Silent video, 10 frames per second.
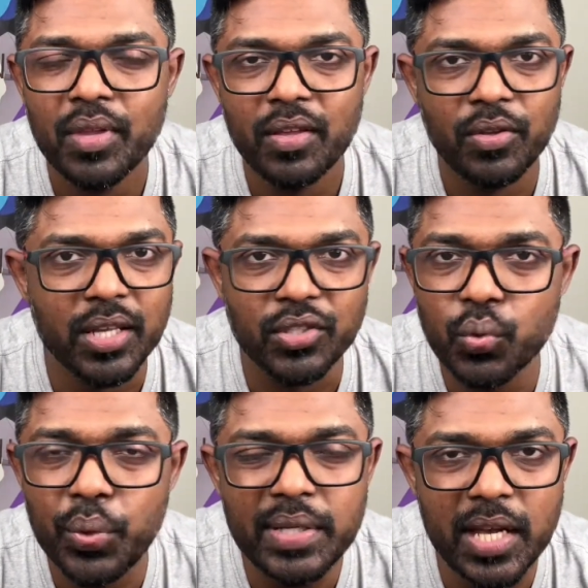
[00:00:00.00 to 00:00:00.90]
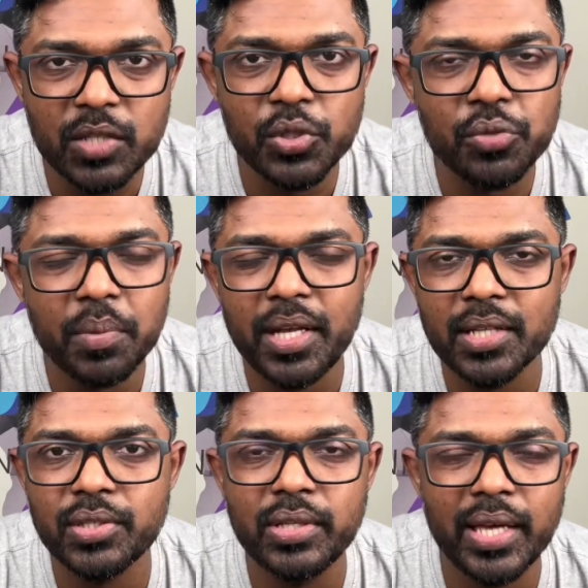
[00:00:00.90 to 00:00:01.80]
You can squeeze as much money
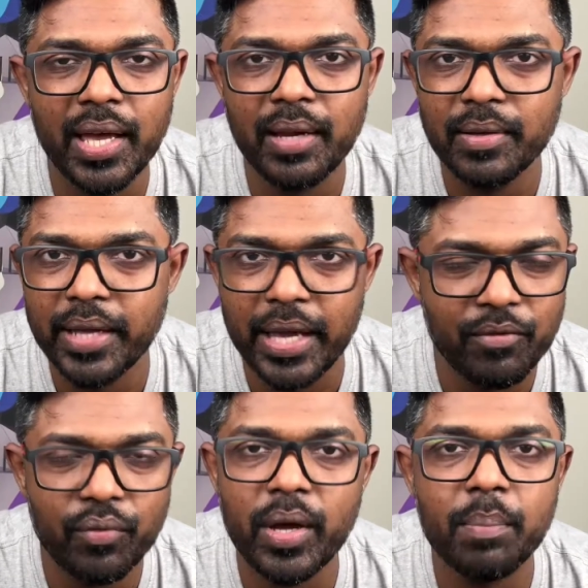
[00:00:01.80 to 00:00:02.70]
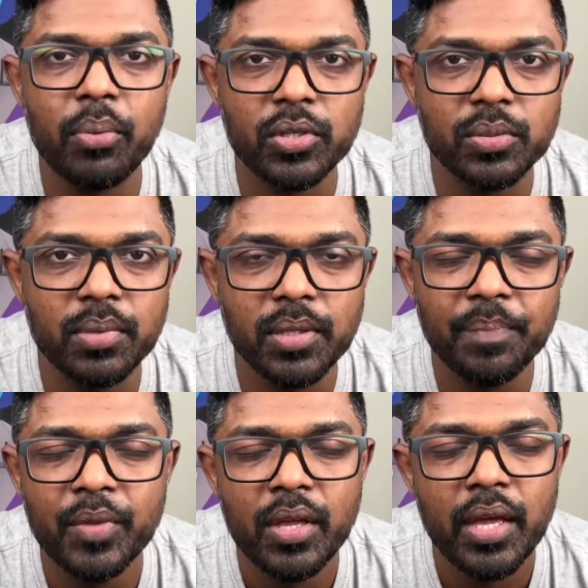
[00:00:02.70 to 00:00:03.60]
as you can everywhere possible,
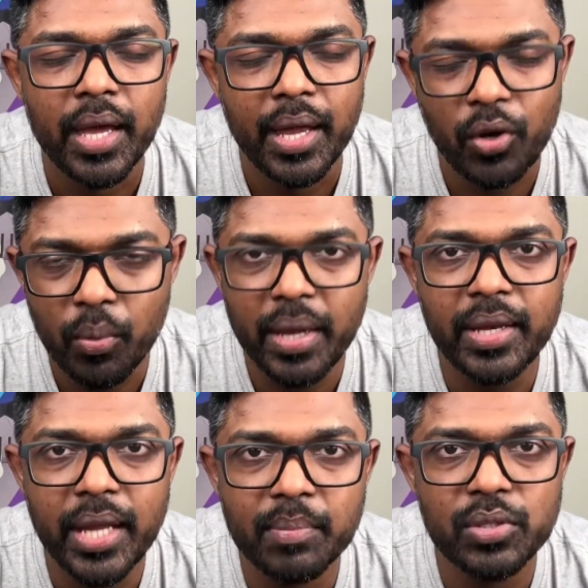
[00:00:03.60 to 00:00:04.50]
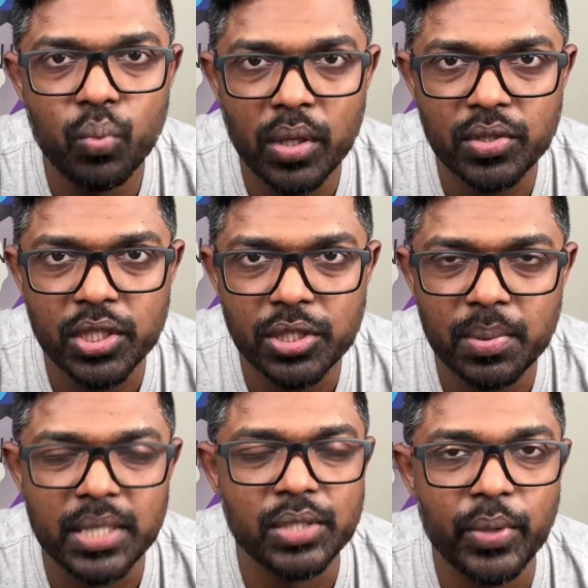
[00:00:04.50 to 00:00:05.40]
and domain name is one such
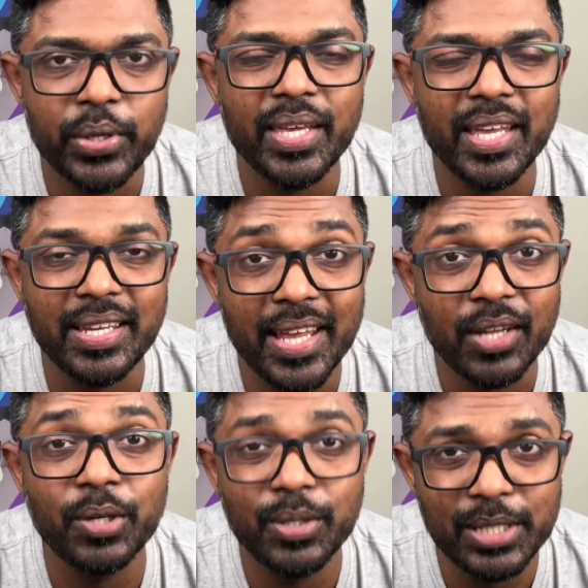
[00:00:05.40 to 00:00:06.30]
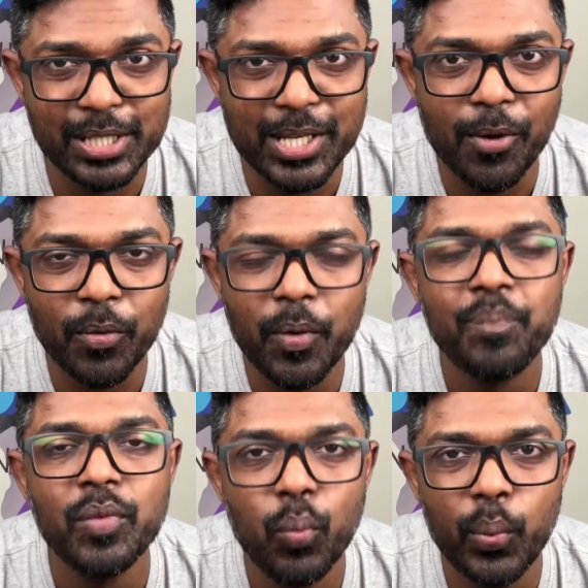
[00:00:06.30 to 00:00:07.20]
place where you can get a good discount
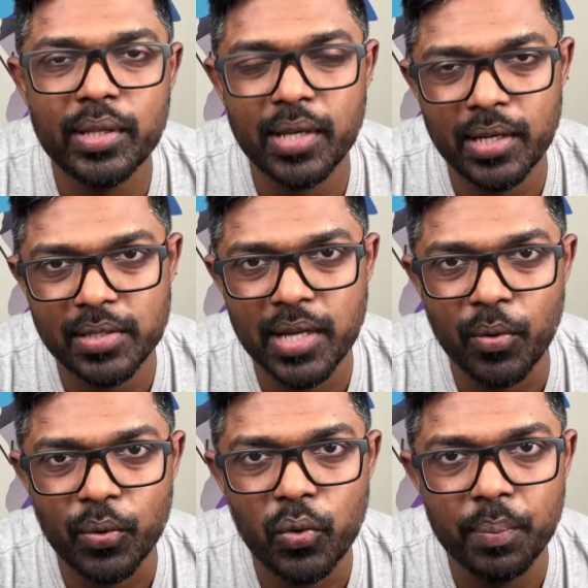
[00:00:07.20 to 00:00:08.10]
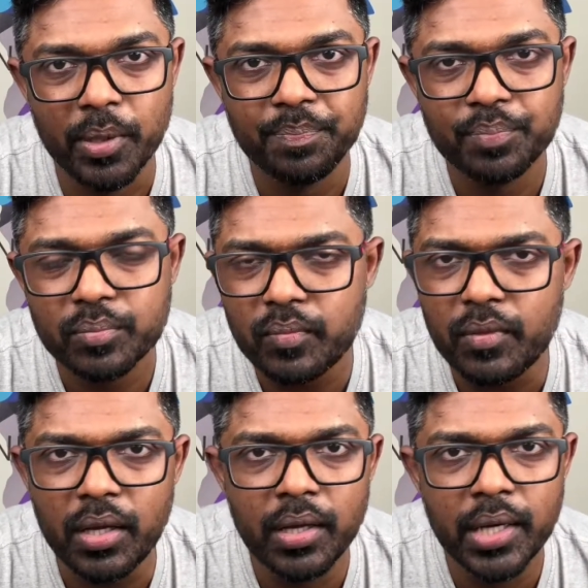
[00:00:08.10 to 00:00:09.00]
with a discount coupon.
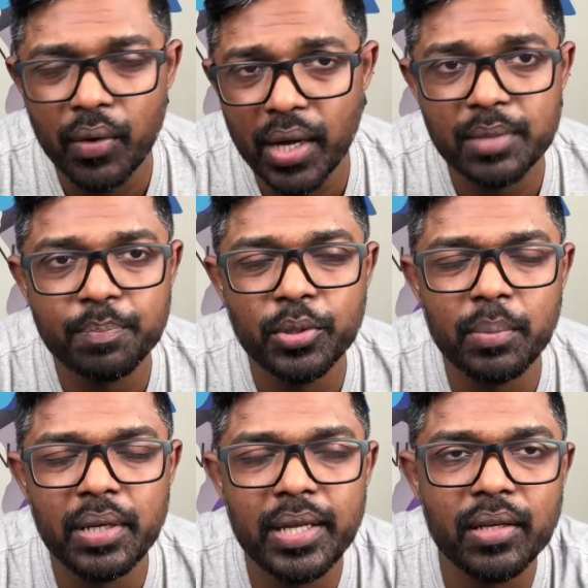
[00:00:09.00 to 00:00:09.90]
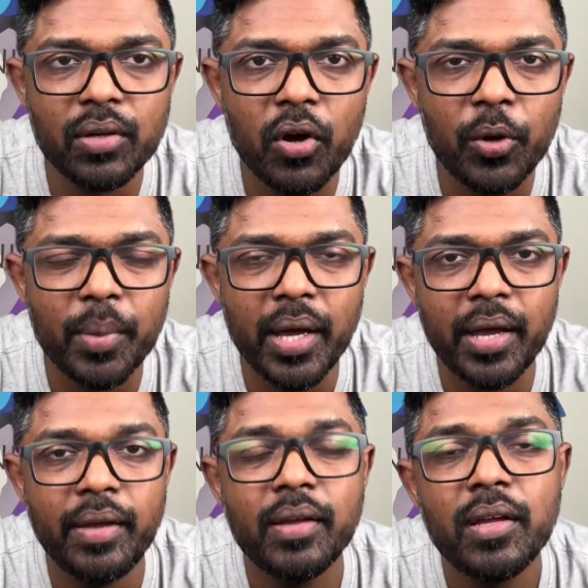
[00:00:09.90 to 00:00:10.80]
Now I'll put up a link on
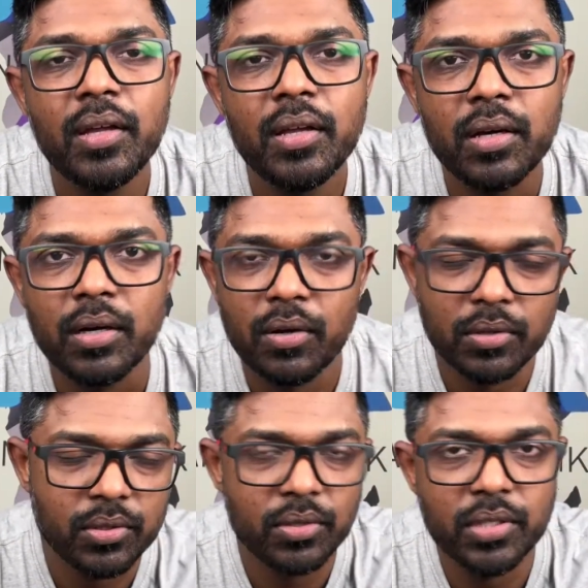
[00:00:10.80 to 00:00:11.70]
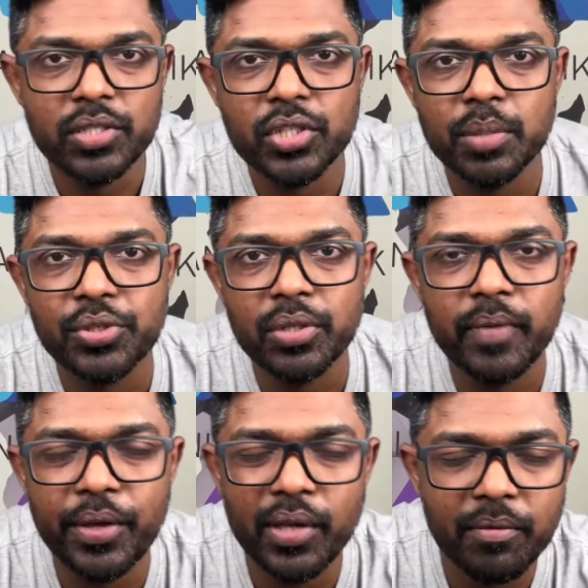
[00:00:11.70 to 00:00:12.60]
my on the description where
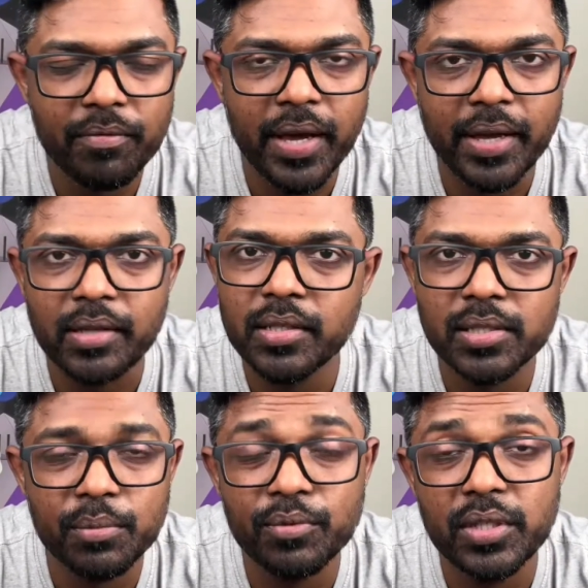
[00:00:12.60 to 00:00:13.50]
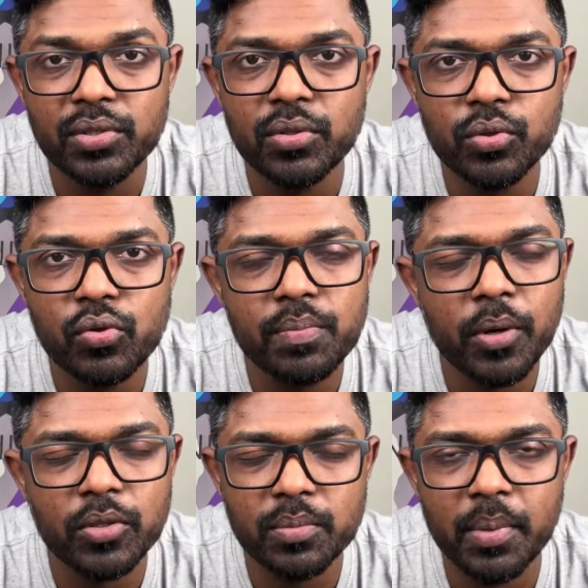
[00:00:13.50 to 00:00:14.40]
you can find some of these good
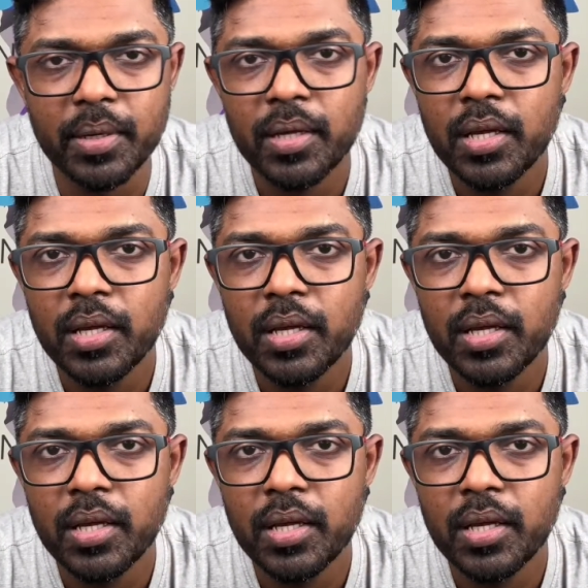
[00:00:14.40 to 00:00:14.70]
coupons, but